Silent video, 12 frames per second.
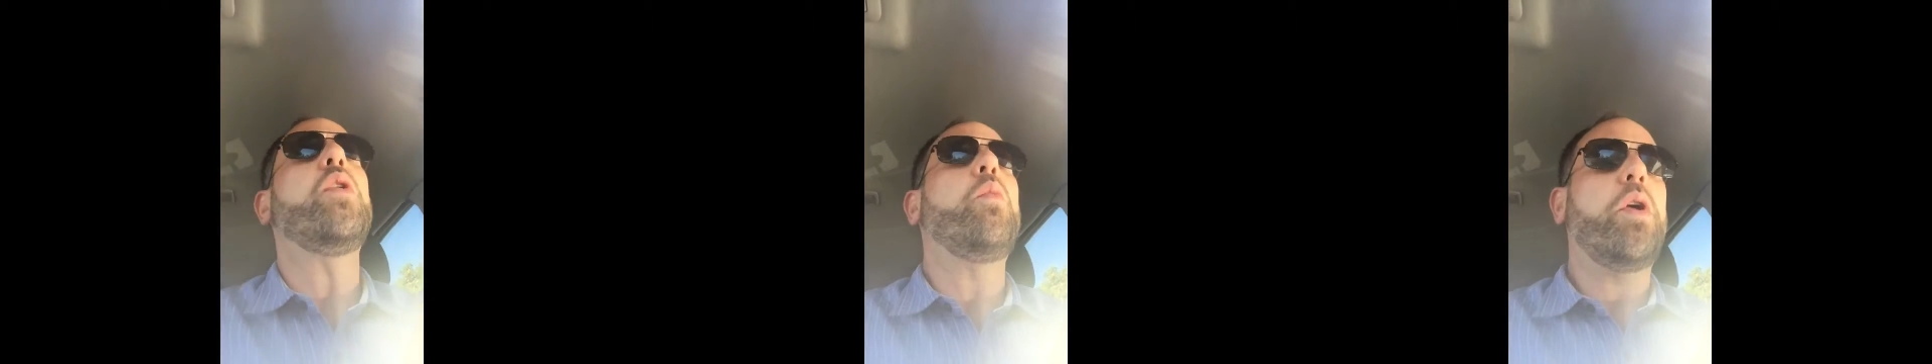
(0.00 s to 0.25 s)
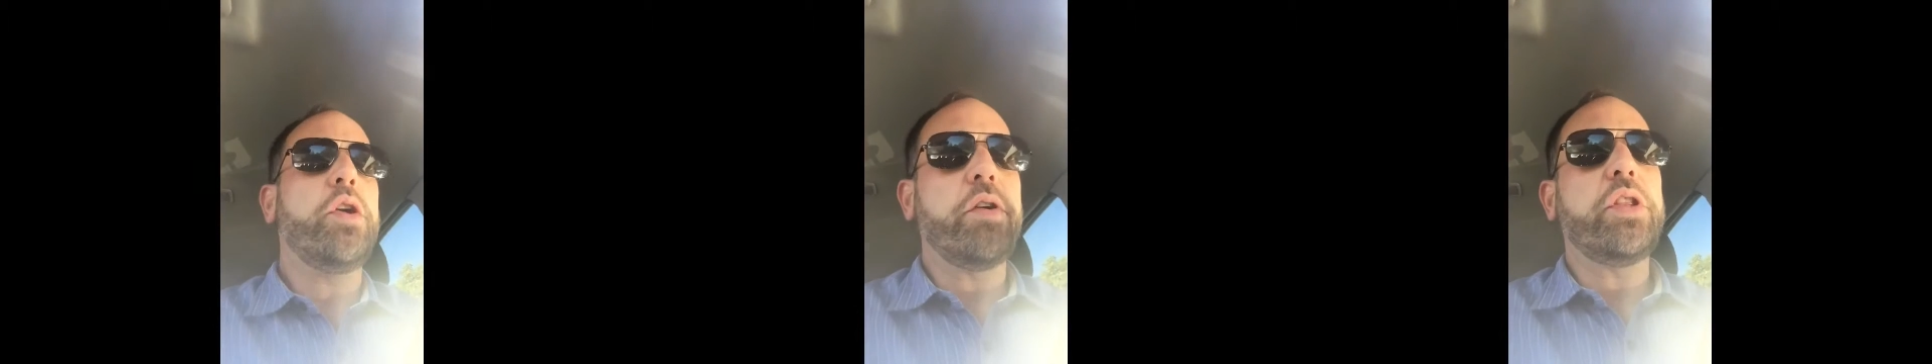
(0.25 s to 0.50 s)

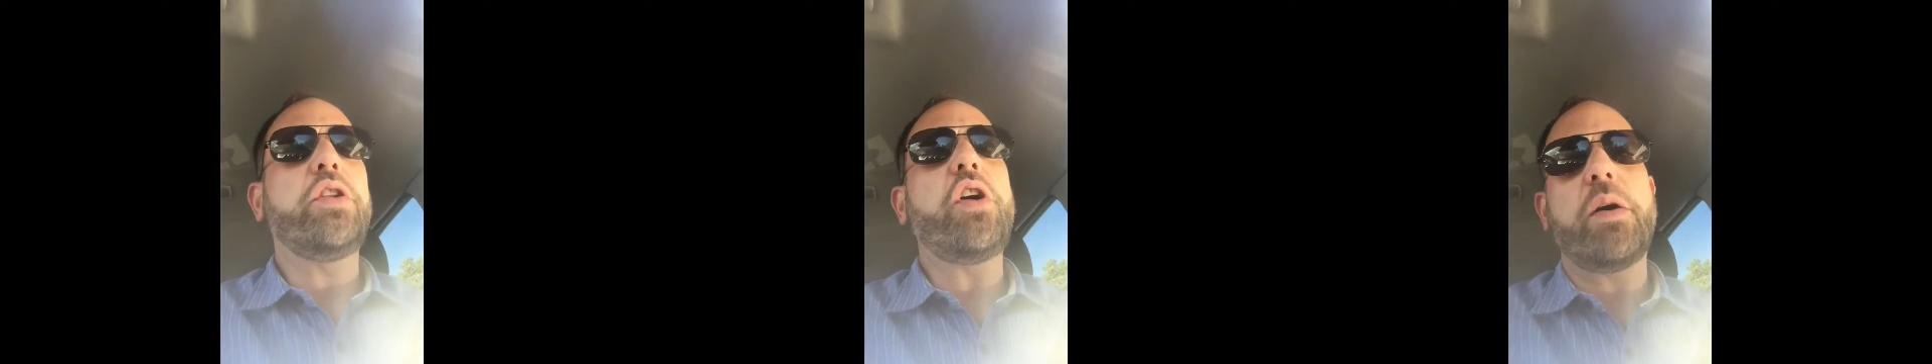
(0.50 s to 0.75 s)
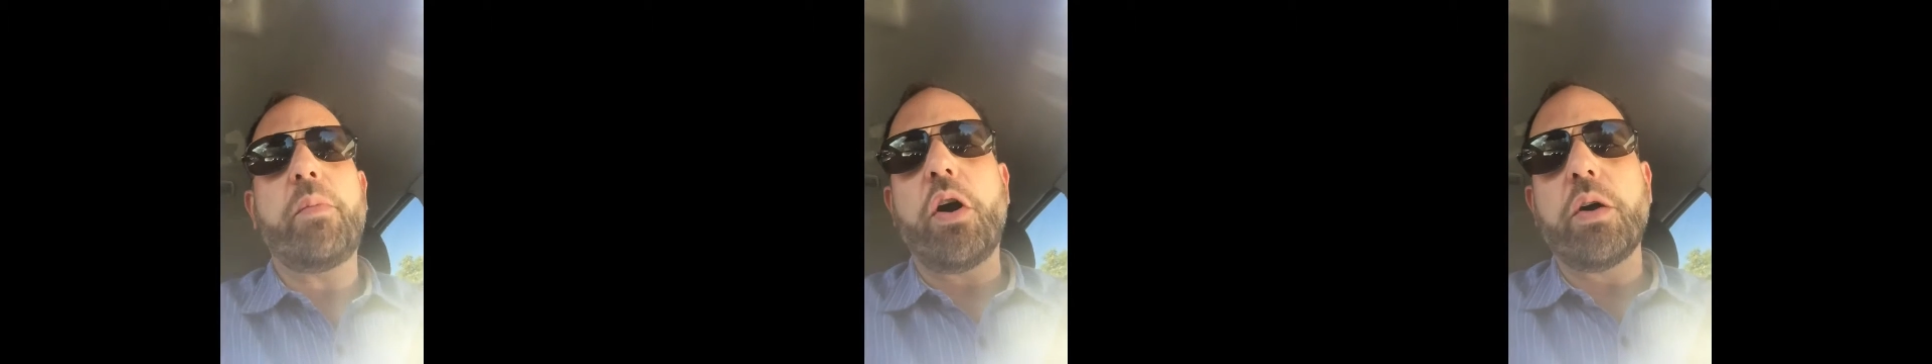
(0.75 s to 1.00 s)
while you're at the
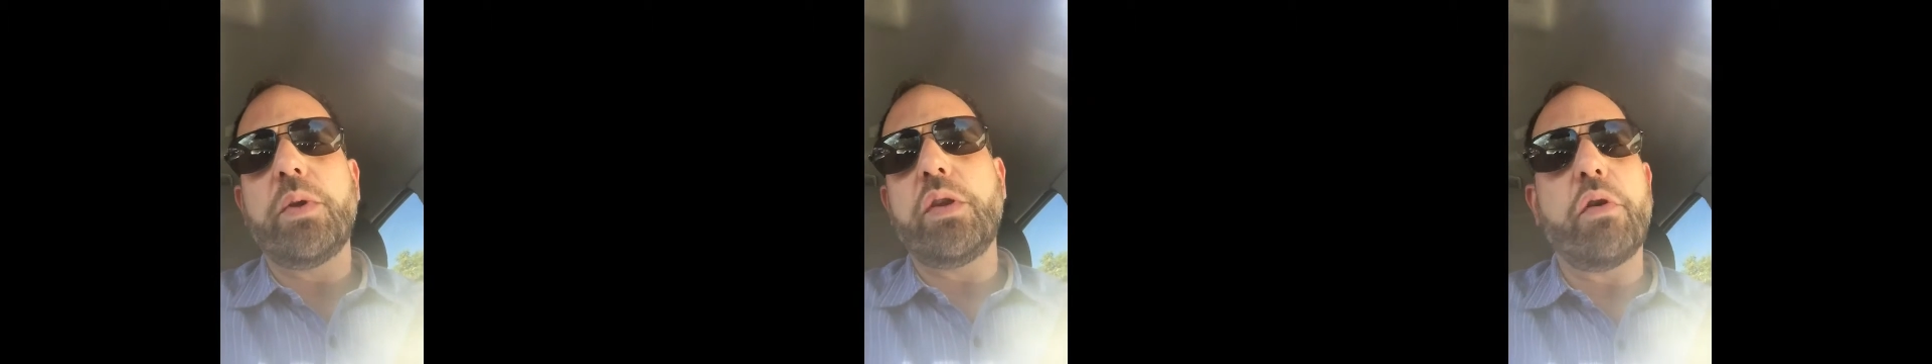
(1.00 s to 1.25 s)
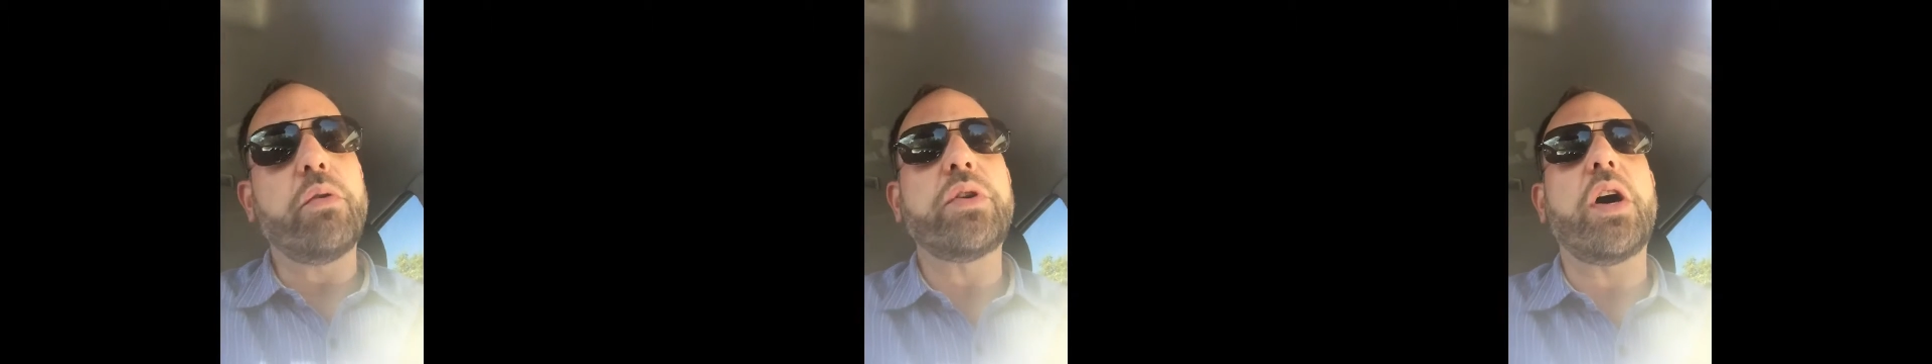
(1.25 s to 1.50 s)
dog park with
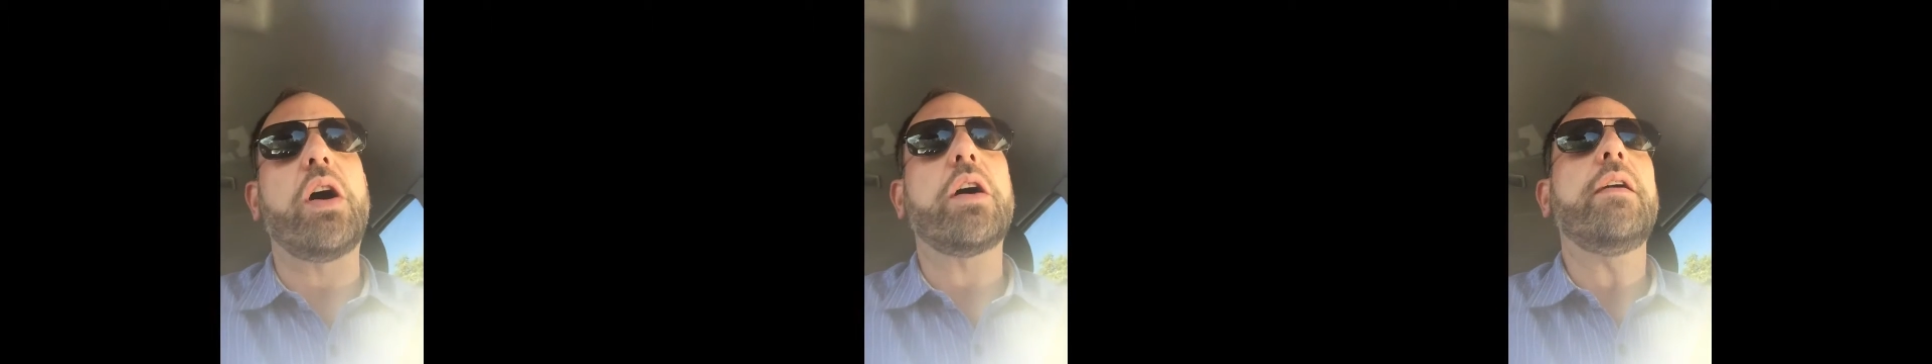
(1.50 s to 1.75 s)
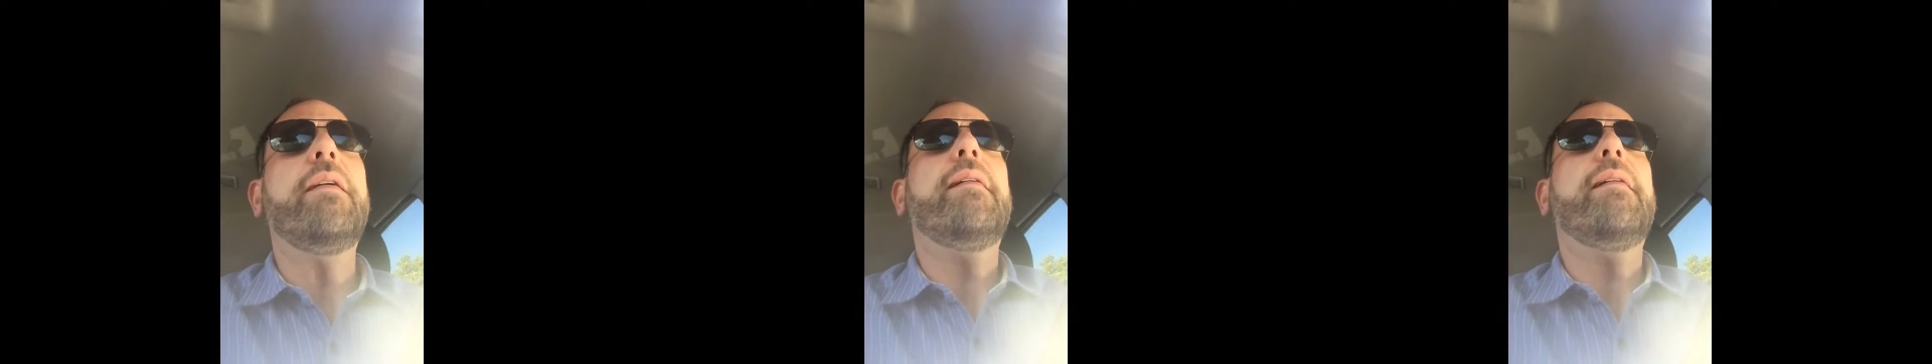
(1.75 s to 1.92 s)
your own dog.